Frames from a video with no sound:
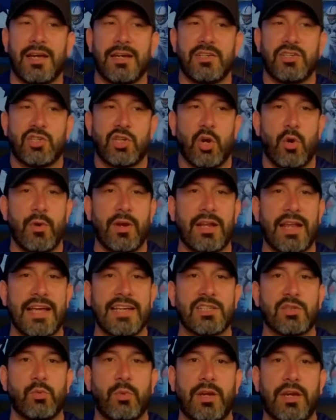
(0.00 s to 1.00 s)
showing
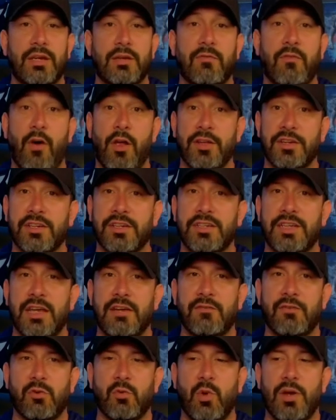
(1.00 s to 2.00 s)
last week falling to
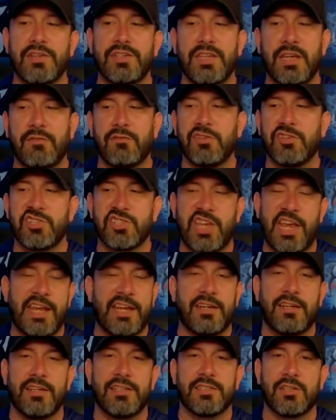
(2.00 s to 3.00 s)
Denver while Denver just
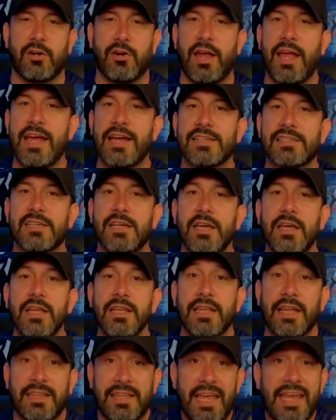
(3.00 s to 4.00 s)
handed us our ass,
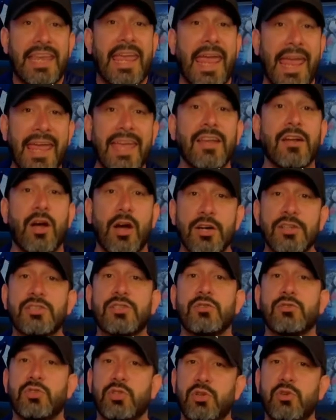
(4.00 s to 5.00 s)
that they can
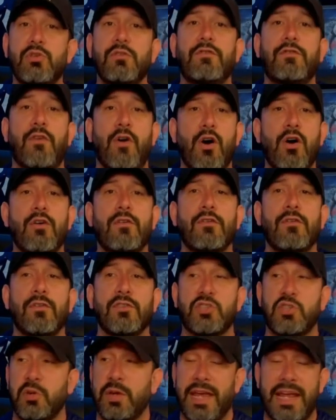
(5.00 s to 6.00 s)
also too fall
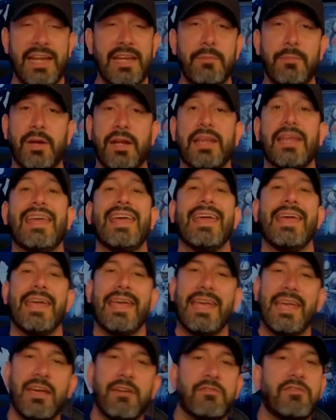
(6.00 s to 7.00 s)
to anybody
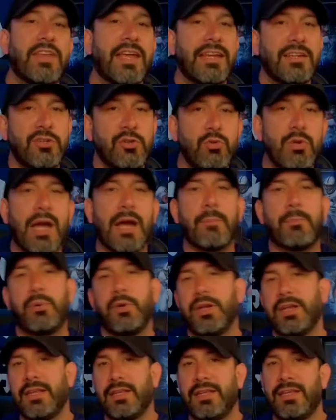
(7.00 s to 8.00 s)
if they do not
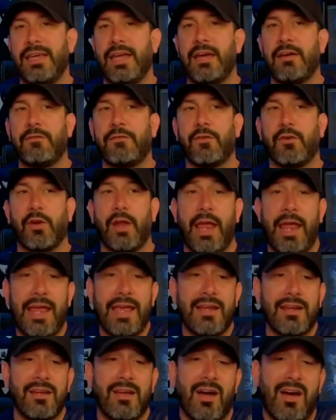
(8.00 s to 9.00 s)
put in the effort.
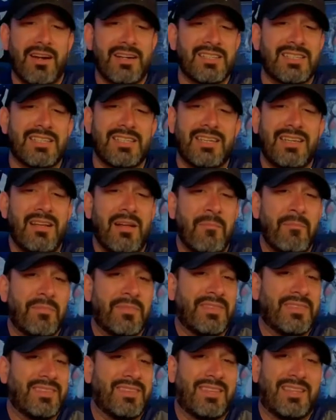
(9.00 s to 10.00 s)
And honestly,
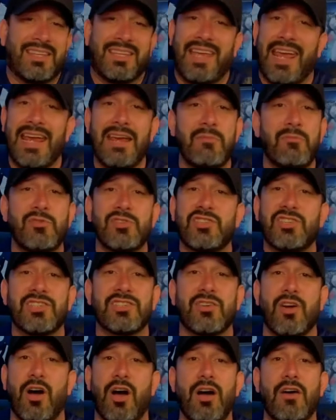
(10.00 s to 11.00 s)
game was
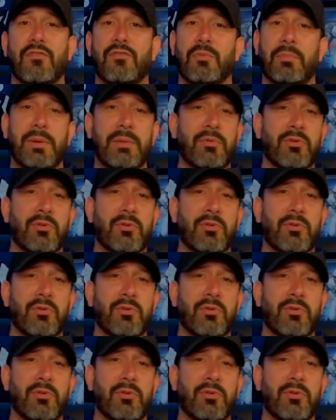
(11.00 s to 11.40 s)
just off. With people